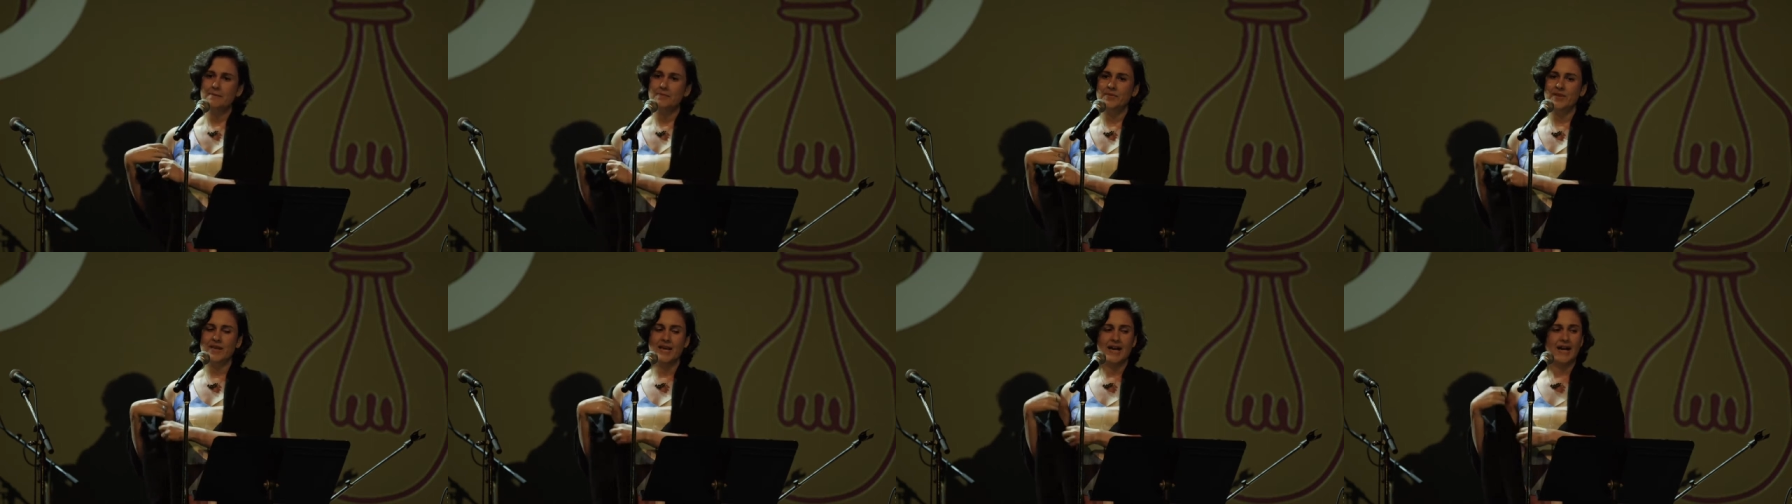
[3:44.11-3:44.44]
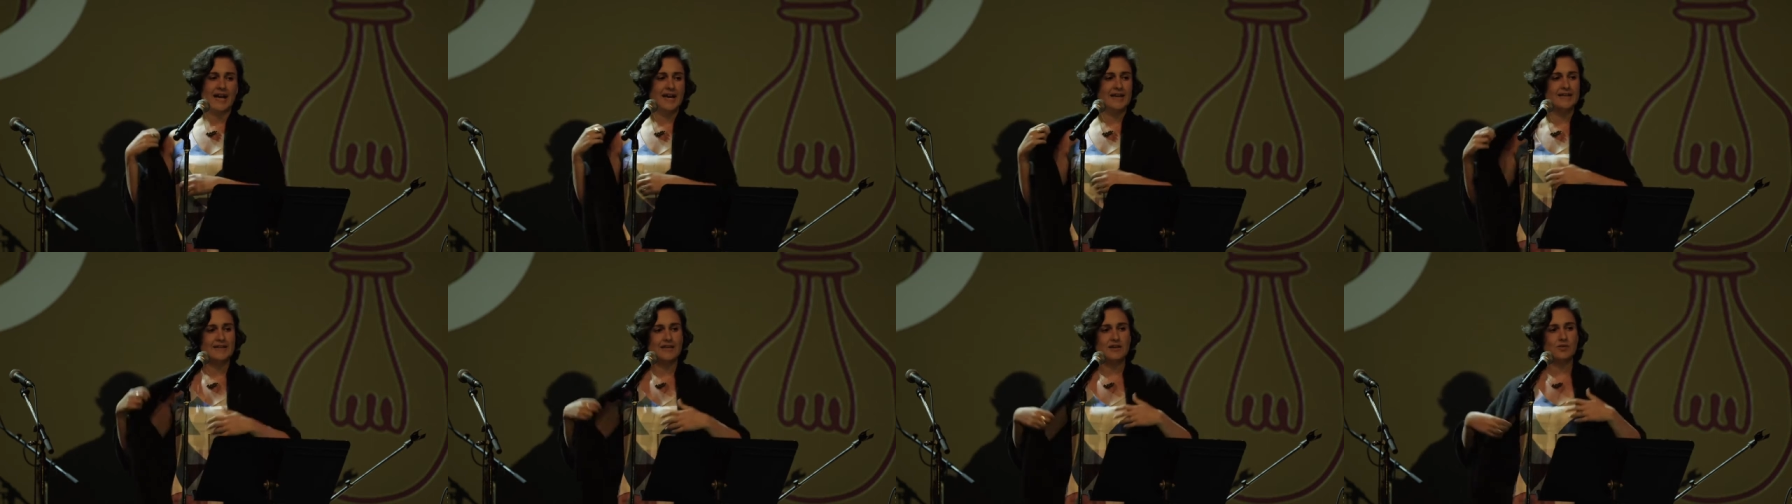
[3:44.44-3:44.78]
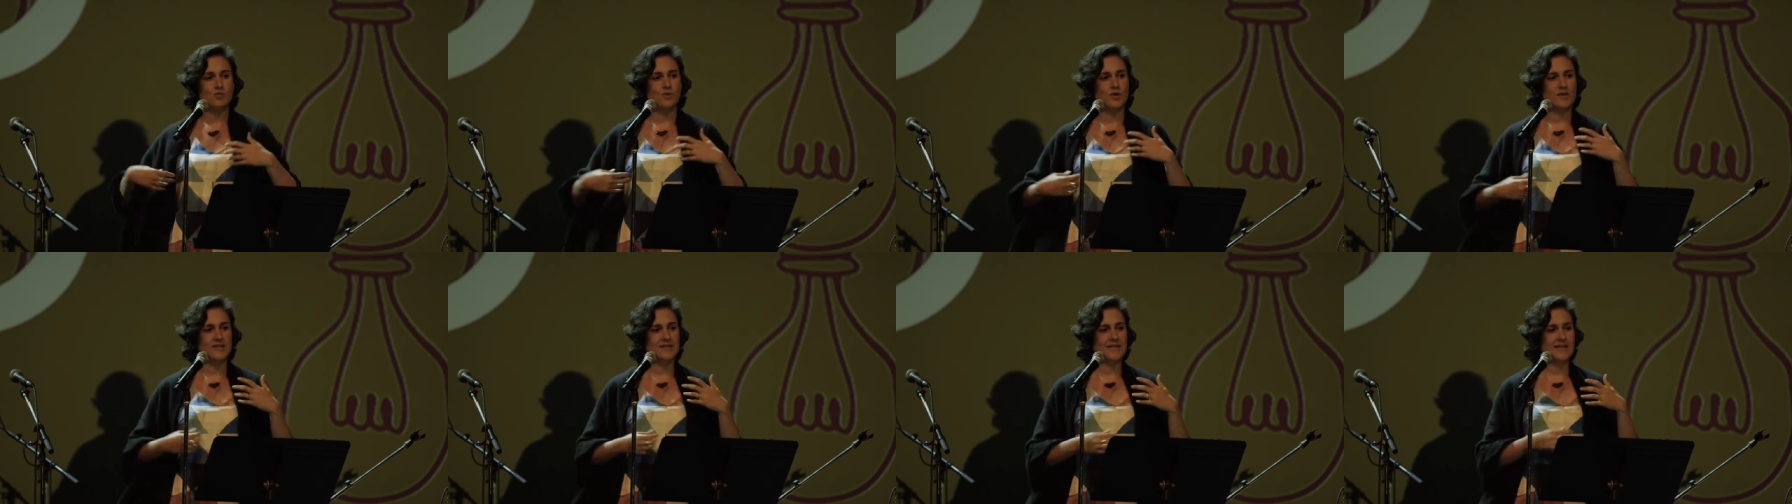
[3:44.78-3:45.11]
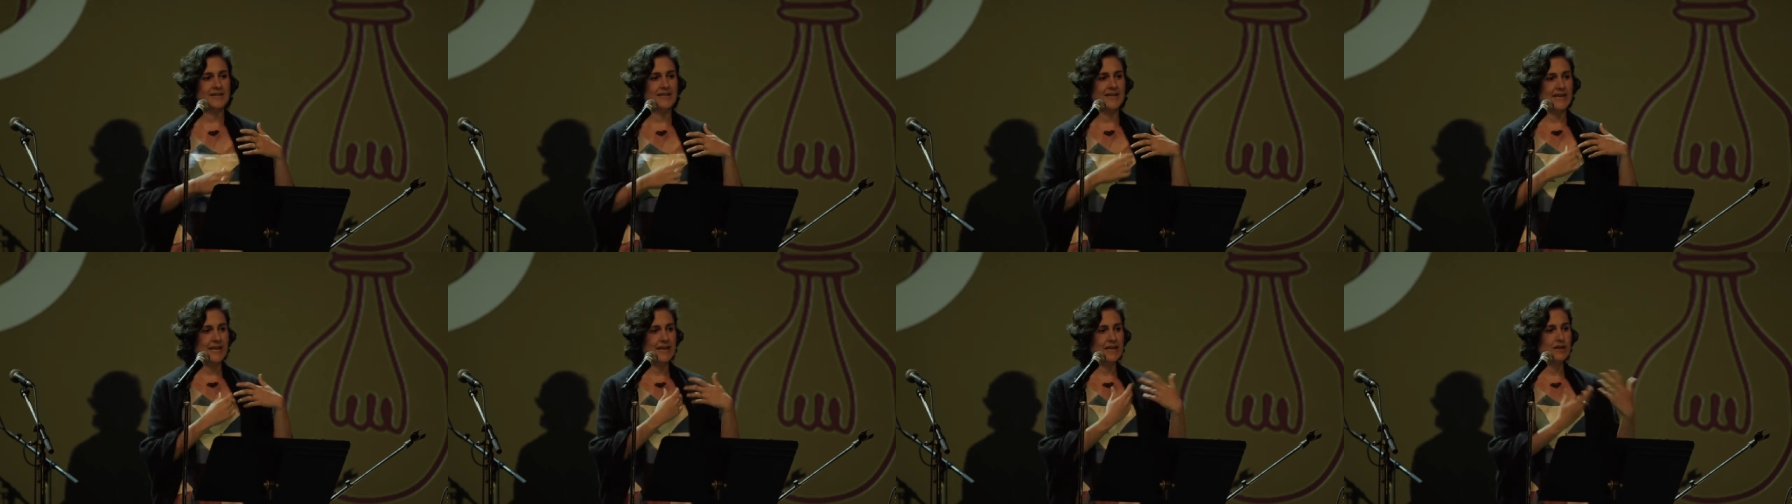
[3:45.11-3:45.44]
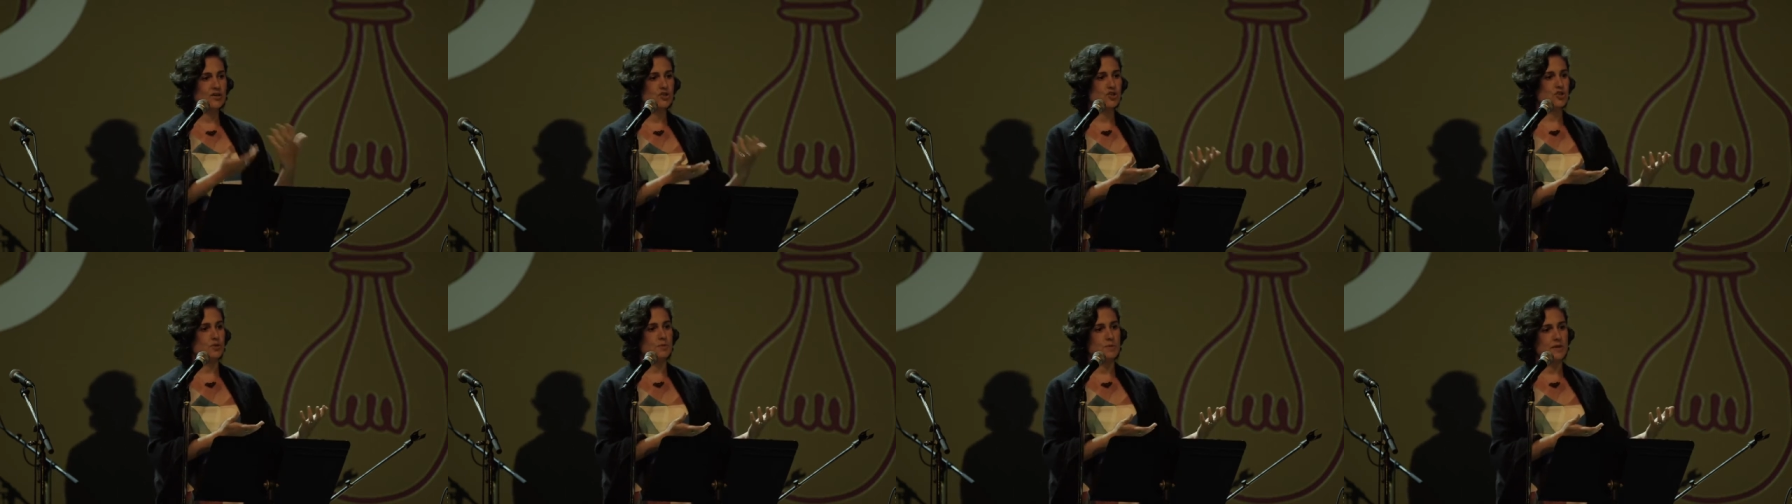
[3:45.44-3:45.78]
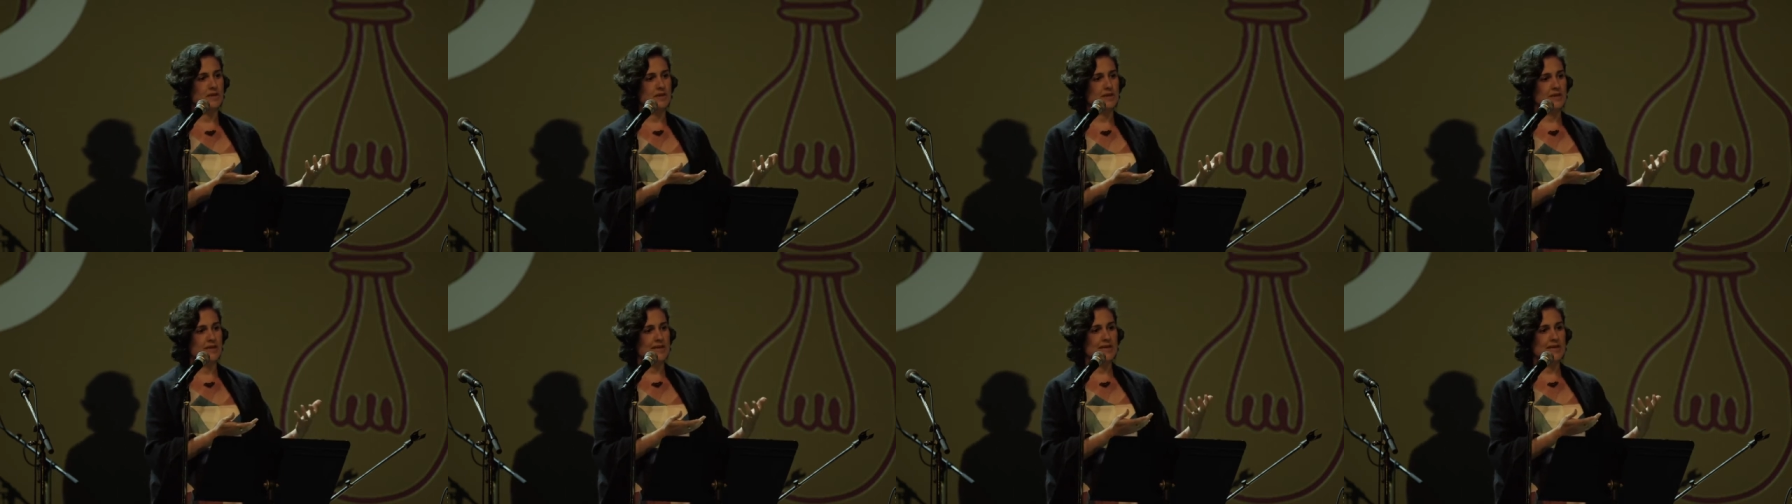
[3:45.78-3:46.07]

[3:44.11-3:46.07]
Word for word: The idea was that the Englishmen